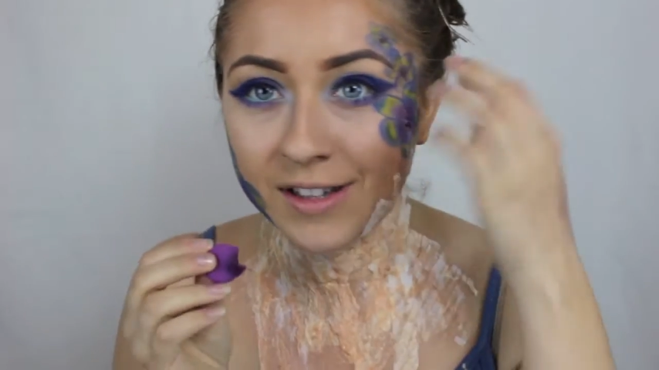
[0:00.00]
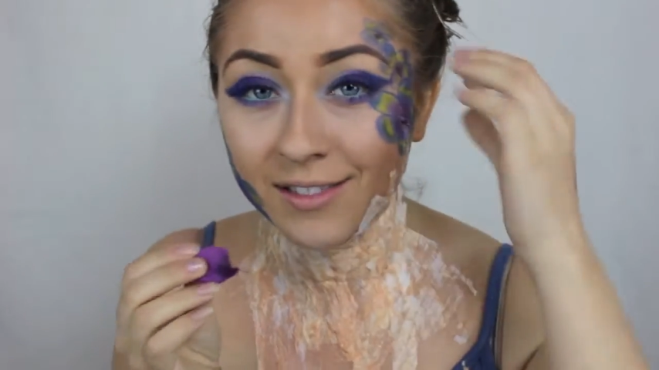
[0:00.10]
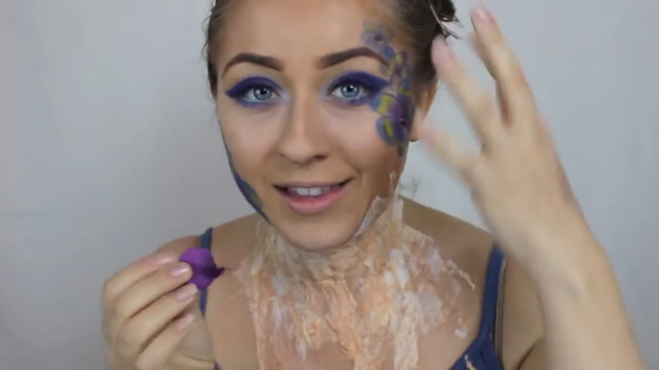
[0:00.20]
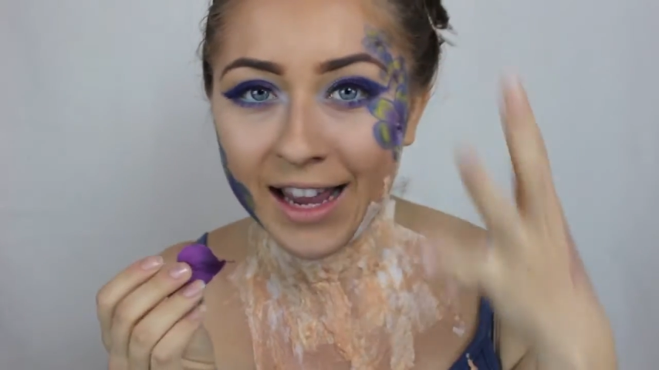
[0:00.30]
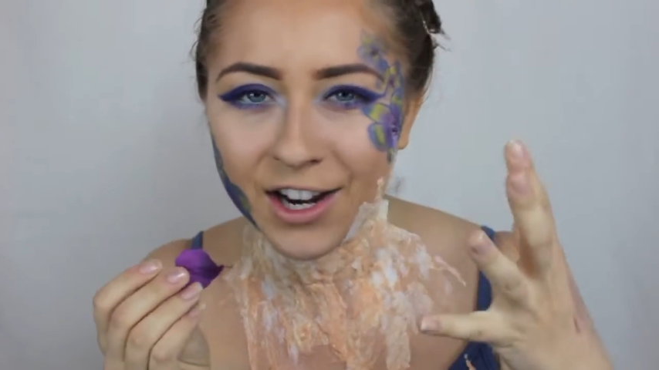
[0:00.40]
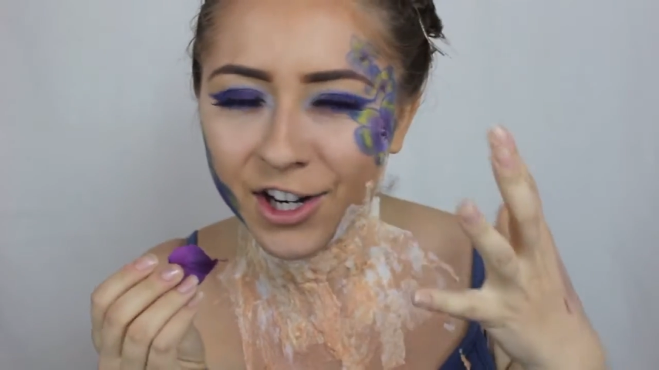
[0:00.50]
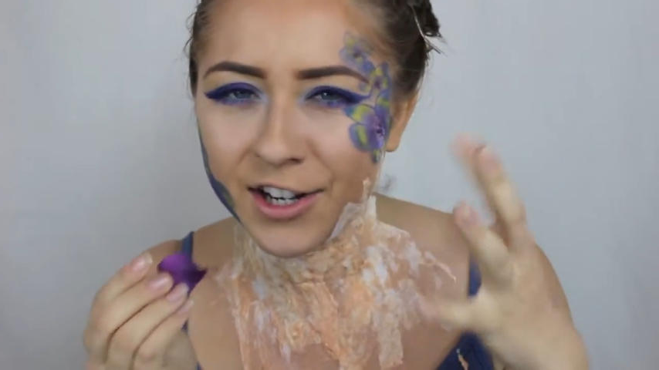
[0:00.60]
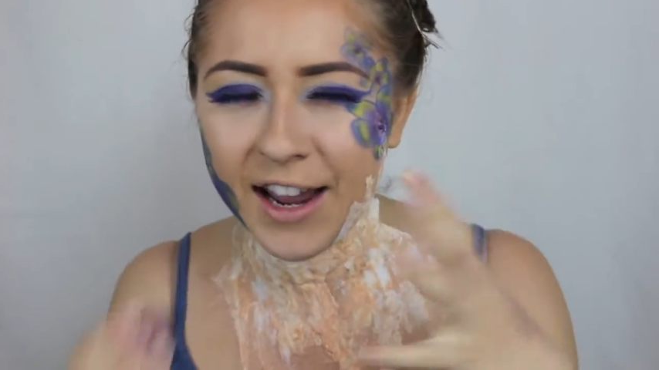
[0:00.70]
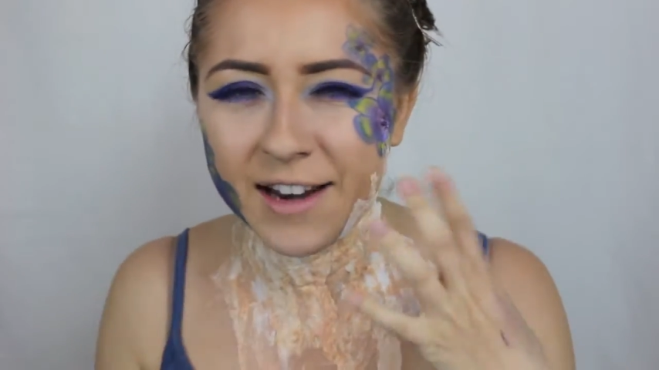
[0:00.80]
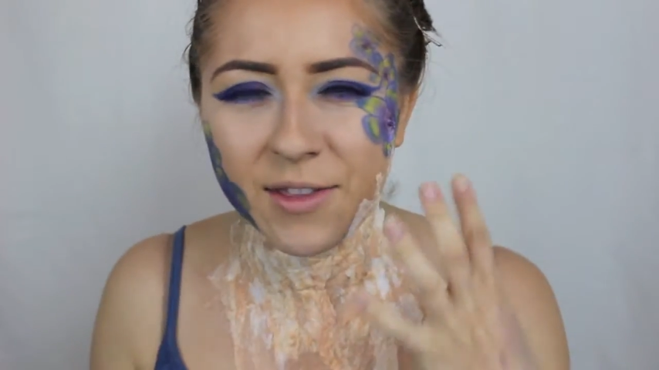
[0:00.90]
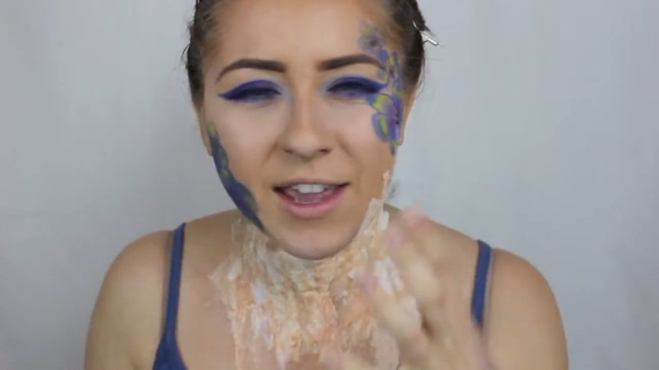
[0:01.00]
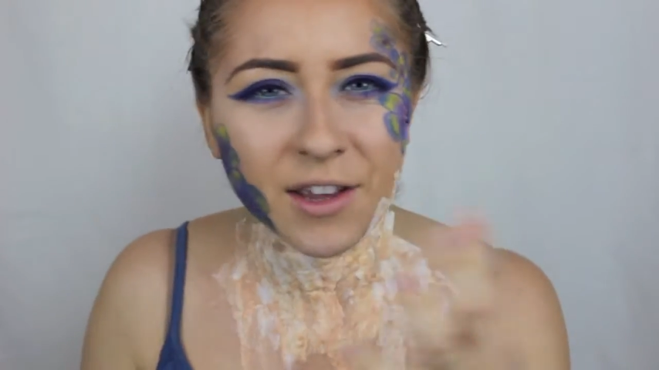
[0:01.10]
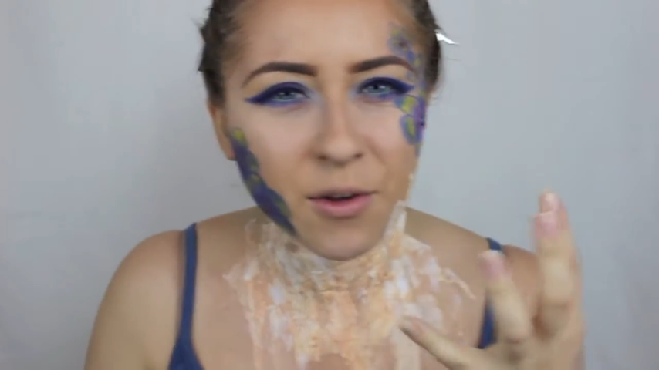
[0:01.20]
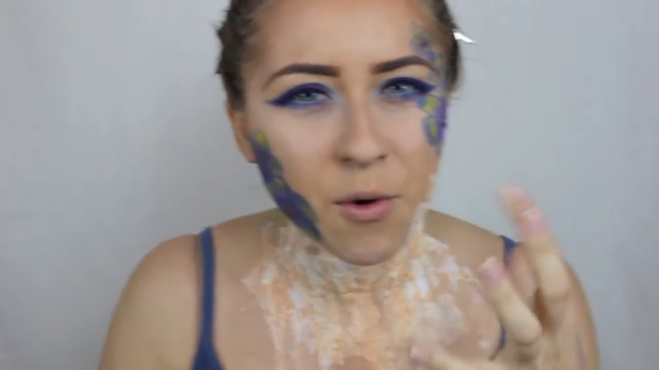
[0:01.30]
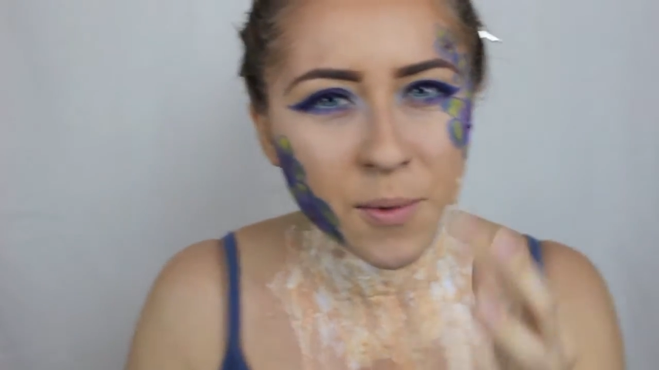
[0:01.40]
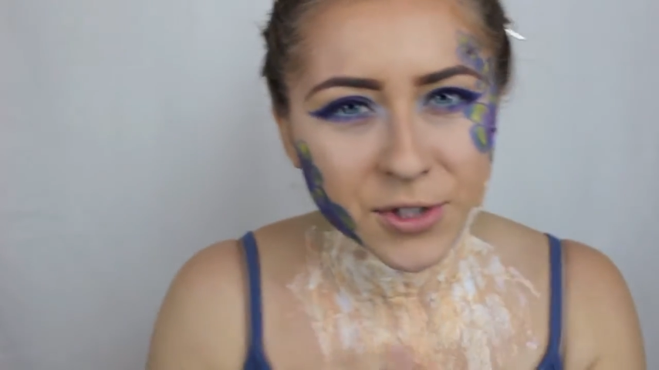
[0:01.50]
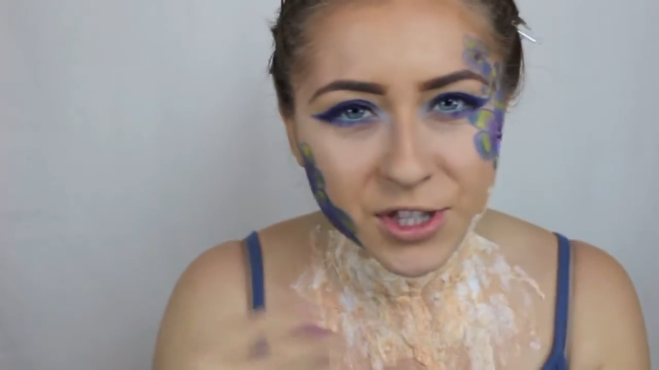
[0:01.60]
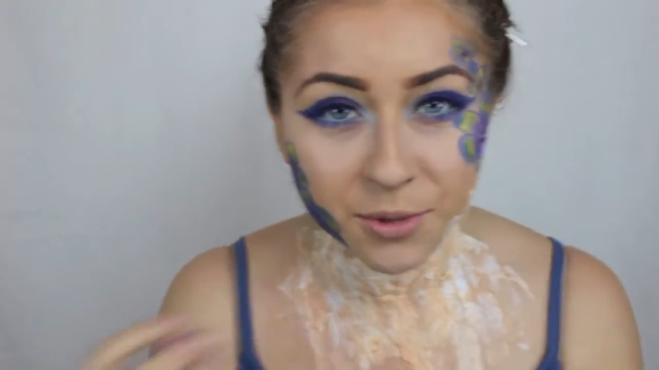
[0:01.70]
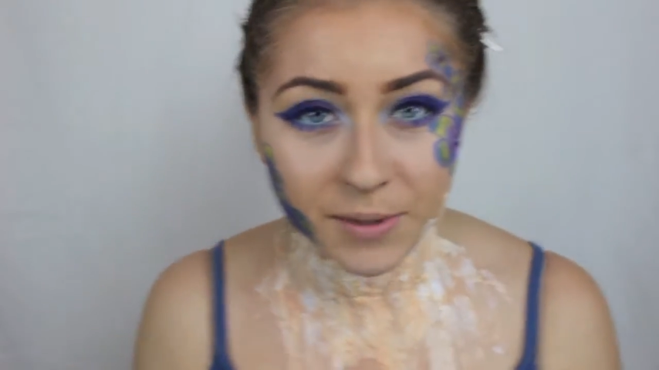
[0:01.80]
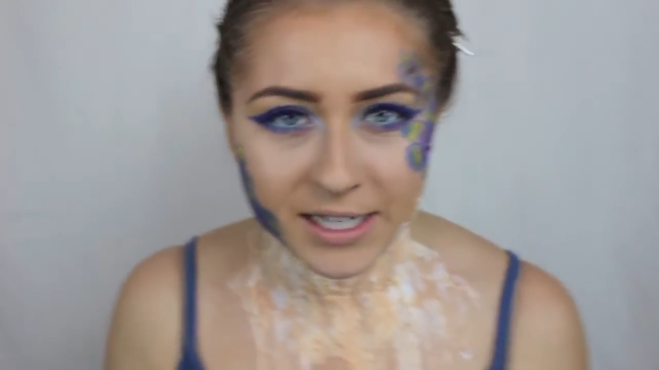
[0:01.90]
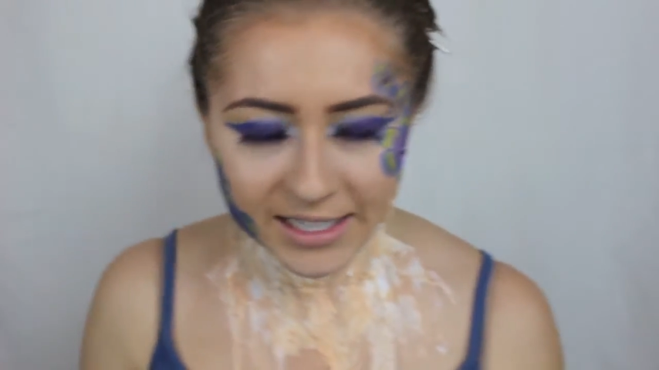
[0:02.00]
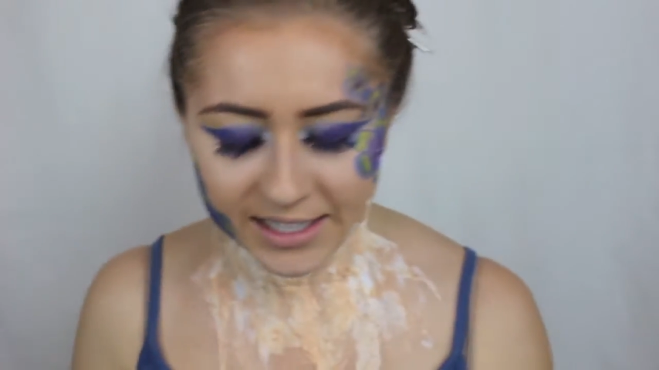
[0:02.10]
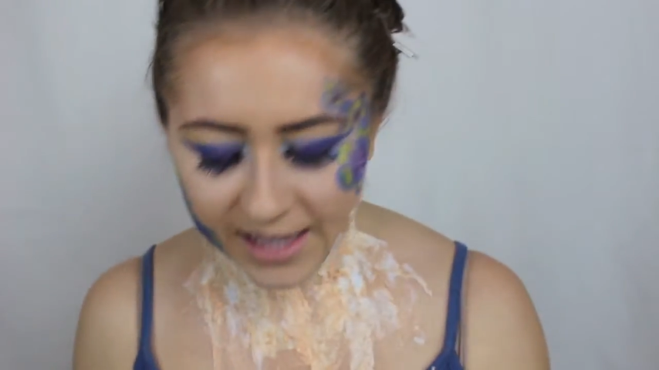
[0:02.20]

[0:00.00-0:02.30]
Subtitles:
layered in like almost 3D